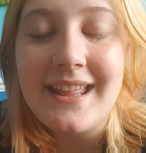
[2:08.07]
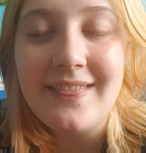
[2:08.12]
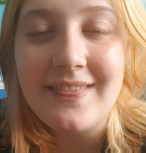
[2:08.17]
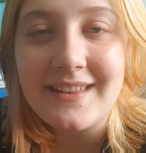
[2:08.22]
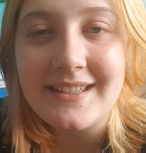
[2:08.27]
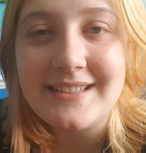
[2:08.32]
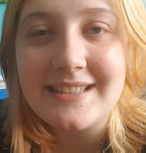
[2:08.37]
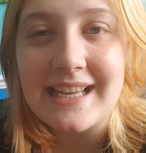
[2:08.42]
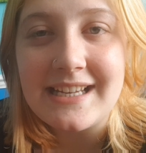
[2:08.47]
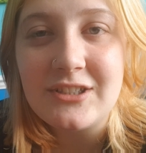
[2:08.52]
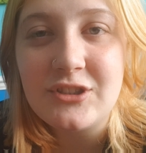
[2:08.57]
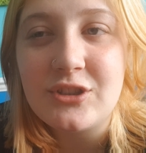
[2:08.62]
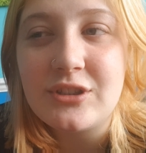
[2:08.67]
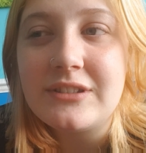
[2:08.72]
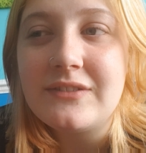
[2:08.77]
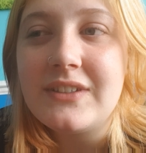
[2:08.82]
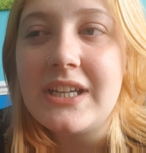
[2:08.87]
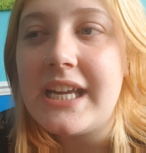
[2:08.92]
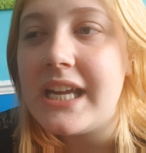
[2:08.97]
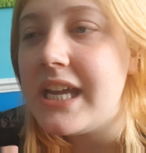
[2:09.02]
the center
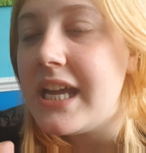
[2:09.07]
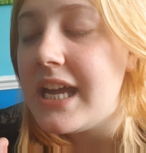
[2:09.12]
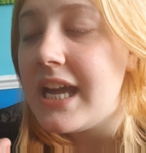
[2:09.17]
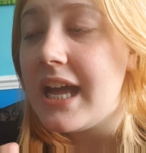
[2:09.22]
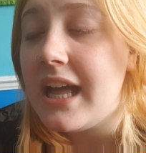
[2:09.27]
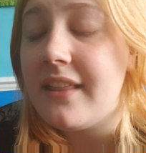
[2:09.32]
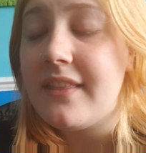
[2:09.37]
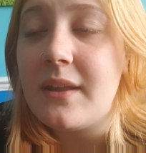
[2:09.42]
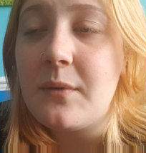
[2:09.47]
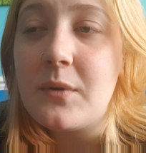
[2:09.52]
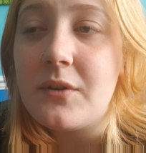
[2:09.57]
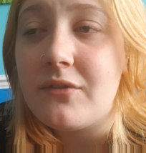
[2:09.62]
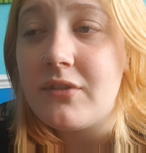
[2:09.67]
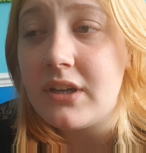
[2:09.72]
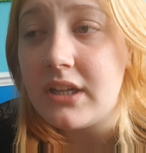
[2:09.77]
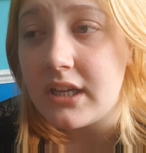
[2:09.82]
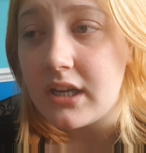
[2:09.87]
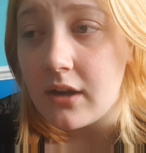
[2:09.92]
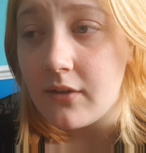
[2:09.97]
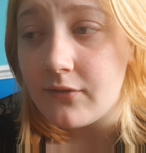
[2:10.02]
of it, and they were
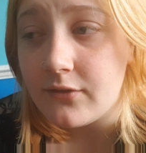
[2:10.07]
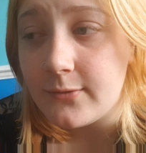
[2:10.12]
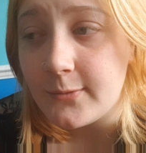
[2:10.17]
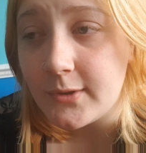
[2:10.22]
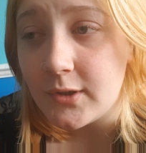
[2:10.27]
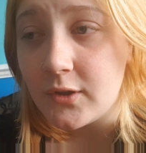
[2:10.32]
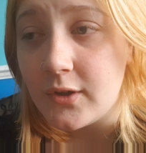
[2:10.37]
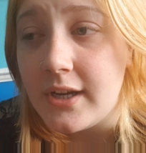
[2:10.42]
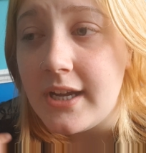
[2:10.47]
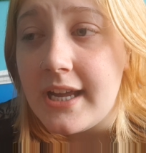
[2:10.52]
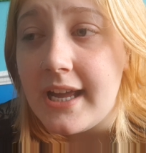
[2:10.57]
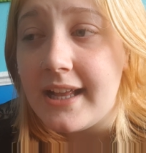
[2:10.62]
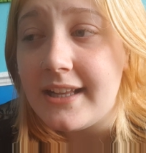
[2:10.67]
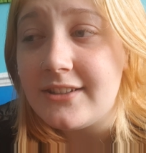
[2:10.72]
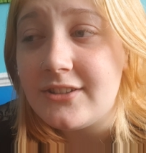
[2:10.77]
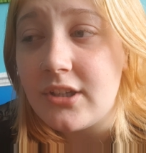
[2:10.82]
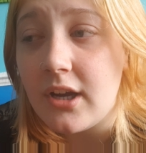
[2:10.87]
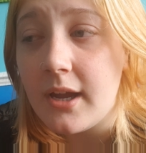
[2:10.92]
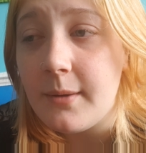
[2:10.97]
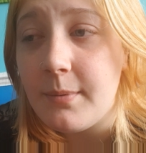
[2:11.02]
really comfortable,
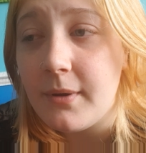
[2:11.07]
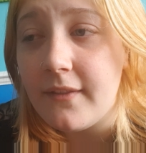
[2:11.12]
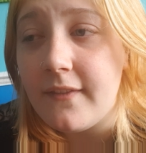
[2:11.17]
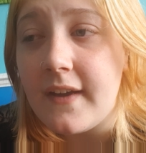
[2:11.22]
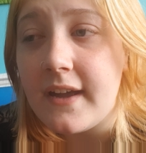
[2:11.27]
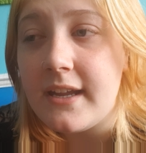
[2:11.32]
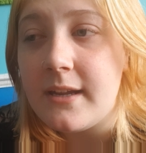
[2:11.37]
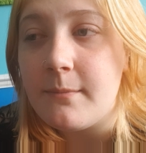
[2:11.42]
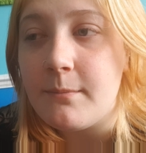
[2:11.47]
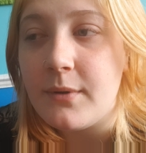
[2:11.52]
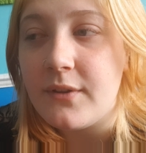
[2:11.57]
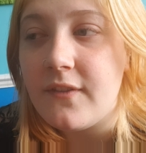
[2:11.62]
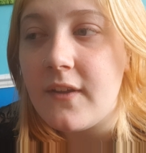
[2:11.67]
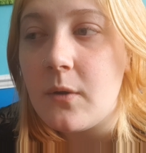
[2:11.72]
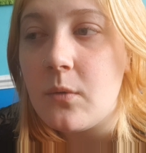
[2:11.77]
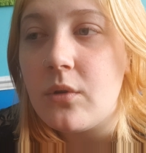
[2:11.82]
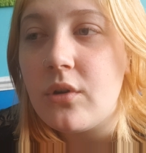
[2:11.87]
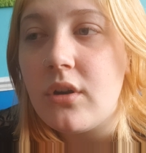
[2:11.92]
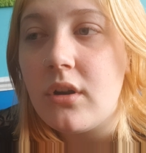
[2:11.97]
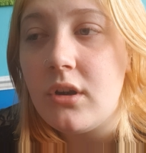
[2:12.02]
and so I put that in, but they
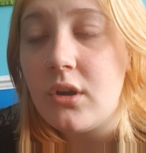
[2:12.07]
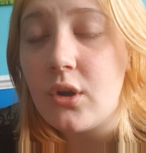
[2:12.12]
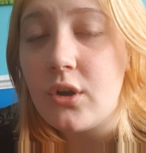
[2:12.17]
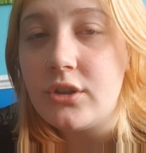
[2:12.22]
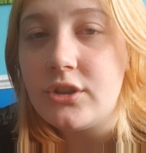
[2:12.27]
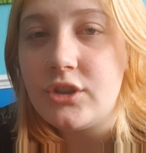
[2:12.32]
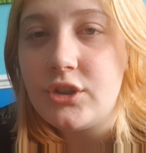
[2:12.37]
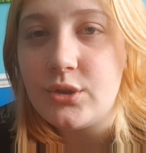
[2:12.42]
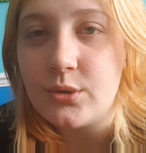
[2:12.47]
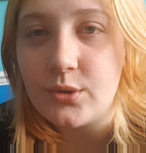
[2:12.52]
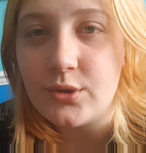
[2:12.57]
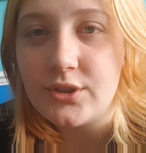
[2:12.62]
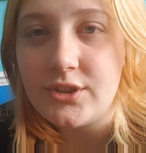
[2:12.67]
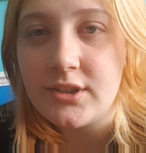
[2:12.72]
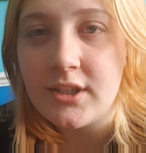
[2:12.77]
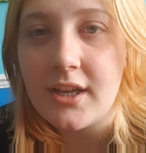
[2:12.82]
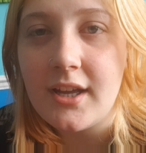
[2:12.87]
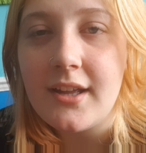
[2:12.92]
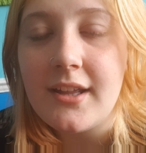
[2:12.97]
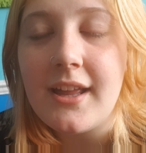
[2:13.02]
were a lot
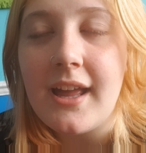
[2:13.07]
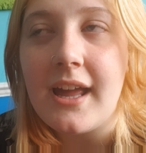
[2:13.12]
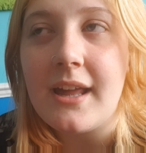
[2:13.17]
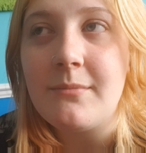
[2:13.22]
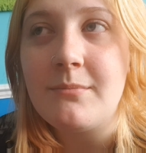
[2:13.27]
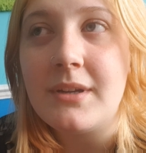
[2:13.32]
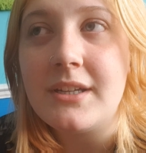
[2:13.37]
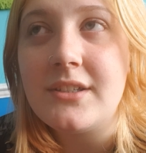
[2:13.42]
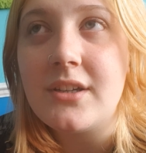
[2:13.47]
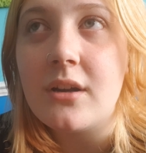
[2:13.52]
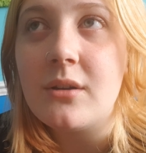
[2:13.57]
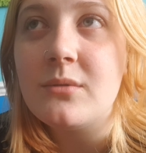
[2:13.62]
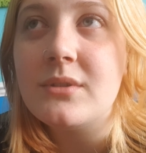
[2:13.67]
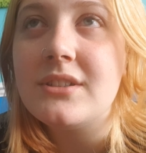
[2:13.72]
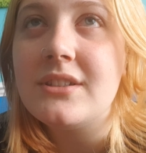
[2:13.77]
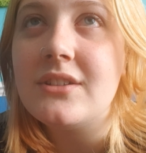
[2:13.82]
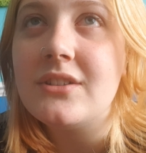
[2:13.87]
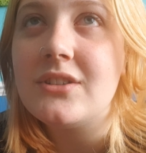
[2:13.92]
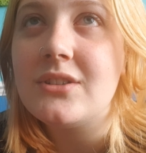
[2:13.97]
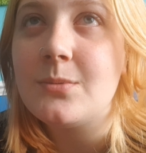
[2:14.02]
shorter and my tongue
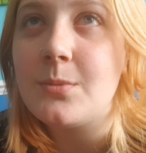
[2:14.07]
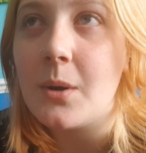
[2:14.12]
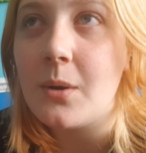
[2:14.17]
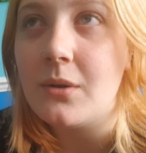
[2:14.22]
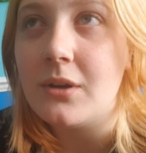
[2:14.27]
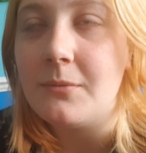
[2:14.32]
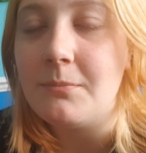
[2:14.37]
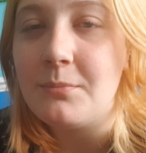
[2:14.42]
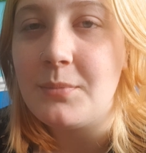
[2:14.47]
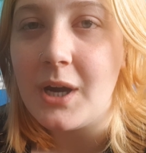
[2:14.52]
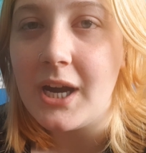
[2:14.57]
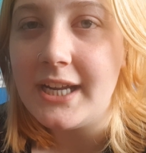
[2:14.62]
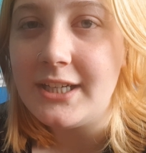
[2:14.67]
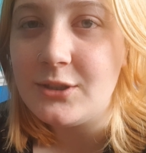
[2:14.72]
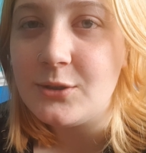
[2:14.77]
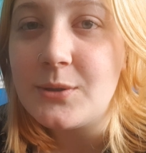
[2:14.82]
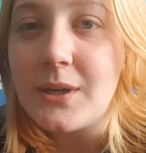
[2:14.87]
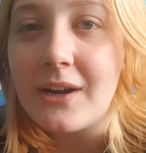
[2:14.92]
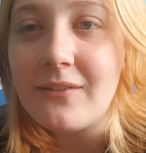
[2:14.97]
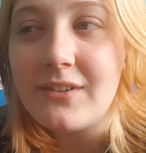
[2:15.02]
wasn't swollen, but I
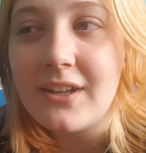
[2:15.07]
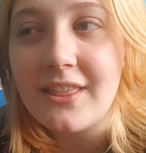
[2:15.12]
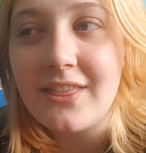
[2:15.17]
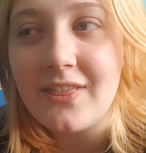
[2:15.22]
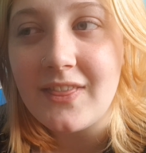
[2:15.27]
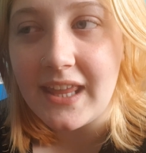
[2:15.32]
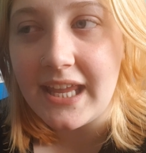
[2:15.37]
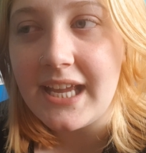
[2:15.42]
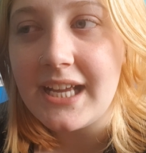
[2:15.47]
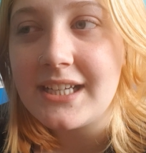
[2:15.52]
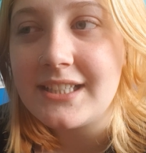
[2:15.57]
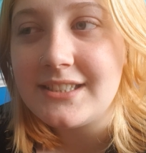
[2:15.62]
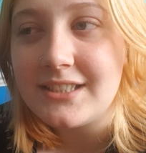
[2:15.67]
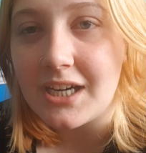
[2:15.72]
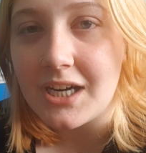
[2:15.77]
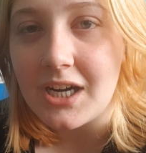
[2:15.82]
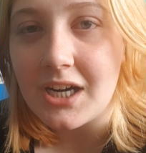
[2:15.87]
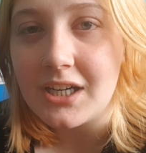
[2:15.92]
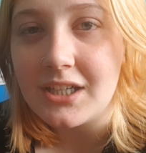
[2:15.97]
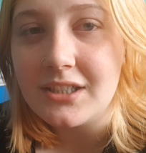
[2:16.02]
do have a thick
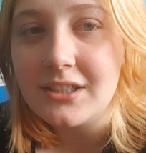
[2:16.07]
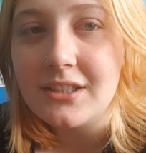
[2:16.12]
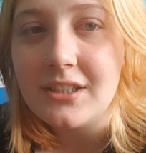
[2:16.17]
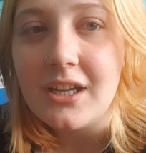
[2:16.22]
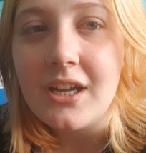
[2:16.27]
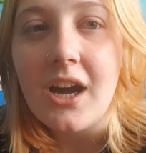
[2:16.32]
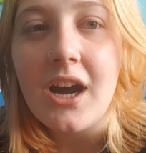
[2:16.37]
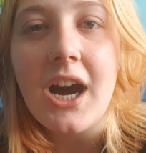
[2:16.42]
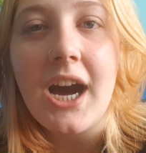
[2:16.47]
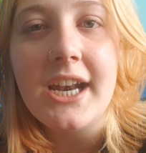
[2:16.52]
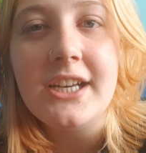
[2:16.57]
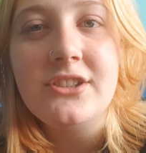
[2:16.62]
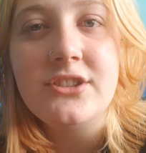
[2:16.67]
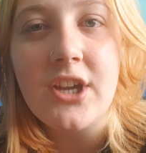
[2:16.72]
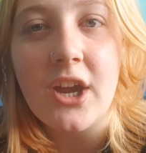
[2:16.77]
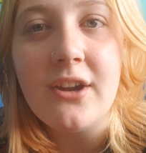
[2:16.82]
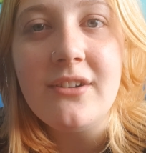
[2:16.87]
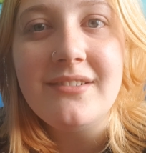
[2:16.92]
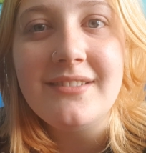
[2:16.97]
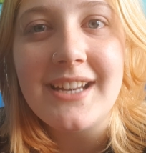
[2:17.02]
tongue. I
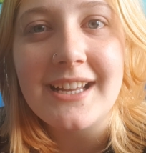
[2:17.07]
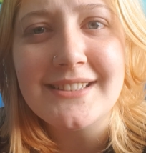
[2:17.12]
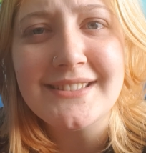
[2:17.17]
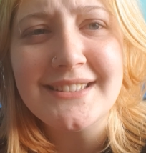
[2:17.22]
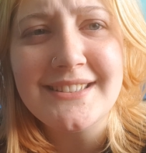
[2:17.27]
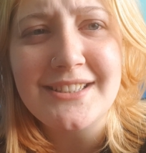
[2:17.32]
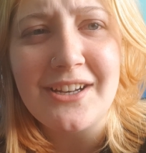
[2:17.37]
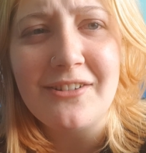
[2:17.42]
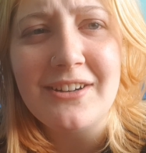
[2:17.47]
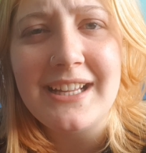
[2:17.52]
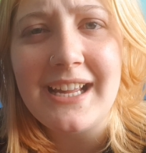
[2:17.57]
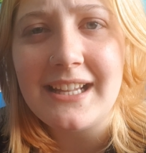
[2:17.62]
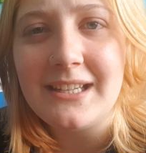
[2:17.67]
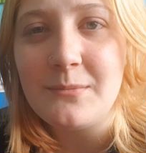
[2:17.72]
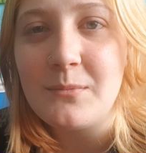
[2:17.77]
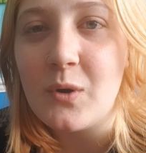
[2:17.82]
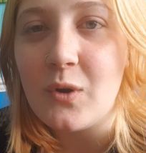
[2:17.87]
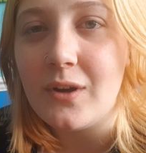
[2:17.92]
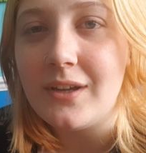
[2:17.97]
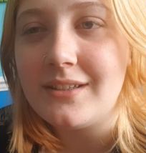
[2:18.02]
don't necessarily
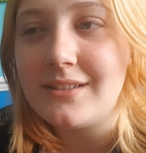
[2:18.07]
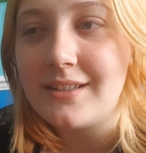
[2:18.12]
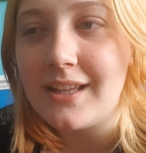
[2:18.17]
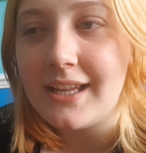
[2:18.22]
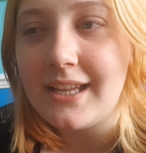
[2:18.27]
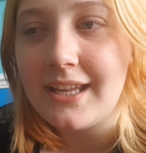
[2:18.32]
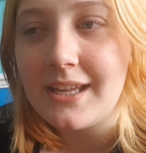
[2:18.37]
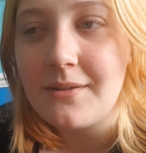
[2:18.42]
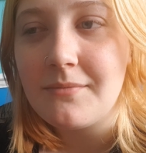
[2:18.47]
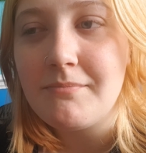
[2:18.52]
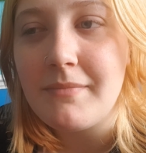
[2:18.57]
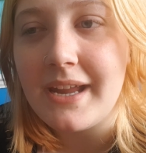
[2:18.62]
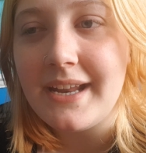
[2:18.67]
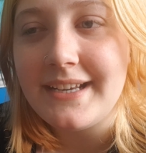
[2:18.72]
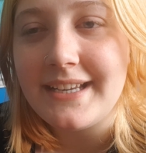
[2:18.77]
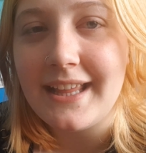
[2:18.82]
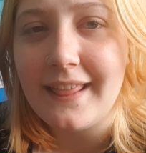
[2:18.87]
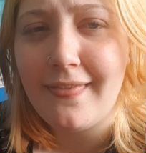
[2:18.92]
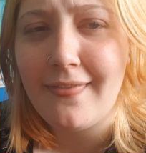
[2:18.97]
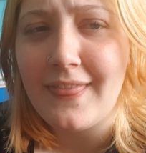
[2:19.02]
anymore, it's like it
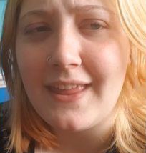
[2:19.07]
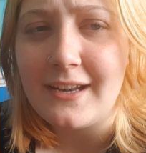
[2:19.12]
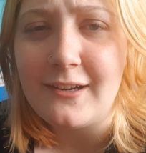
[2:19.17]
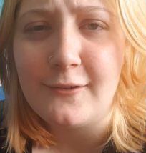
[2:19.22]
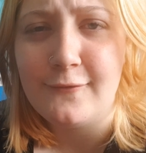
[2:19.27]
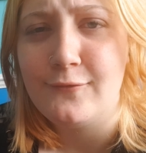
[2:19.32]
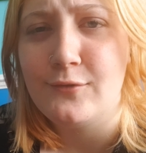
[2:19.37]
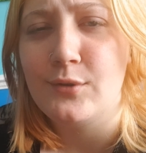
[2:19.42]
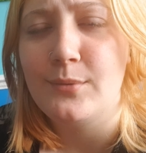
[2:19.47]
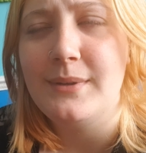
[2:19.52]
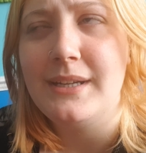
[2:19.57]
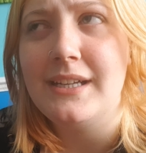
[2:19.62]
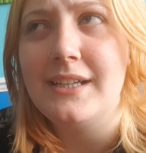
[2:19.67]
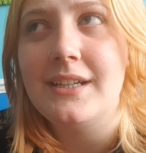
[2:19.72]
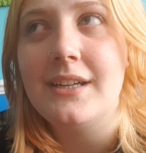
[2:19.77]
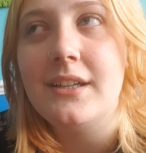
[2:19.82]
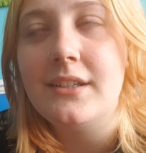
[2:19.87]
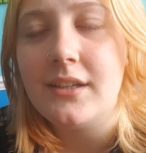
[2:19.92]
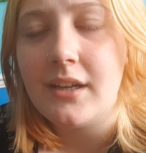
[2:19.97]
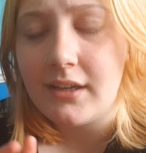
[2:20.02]
made it thinner for me.
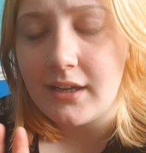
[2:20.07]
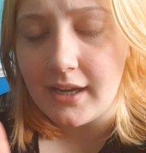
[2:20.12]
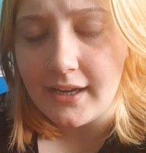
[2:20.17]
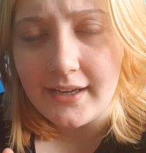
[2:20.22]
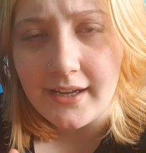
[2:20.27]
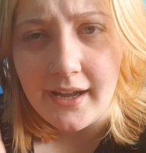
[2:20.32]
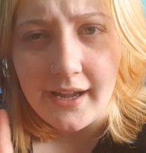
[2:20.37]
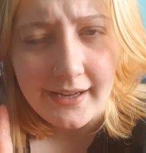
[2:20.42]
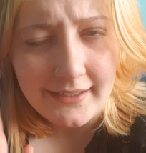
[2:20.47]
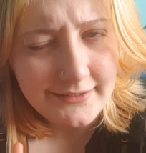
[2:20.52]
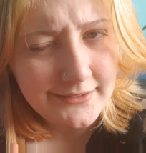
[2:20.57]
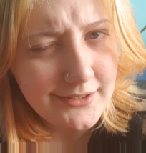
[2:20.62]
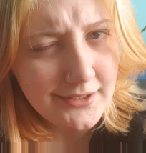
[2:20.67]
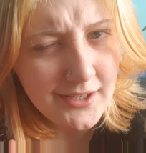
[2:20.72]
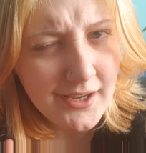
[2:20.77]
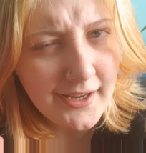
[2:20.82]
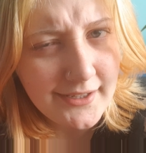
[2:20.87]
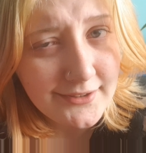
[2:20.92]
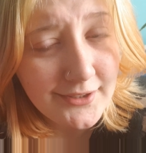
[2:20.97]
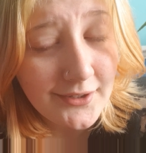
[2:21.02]

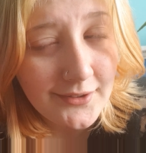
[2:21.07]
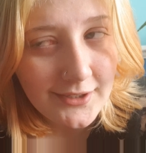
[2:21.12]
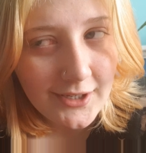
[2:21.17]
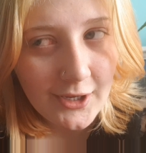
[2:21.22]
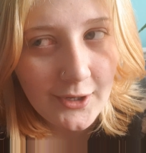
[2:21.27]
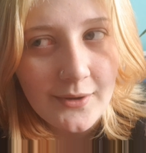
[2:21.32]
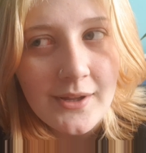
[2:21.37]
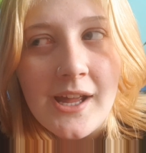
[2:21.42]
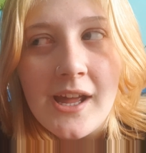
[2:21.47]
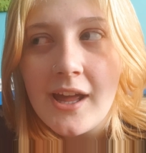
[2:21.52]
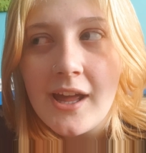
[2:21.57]
I don't know,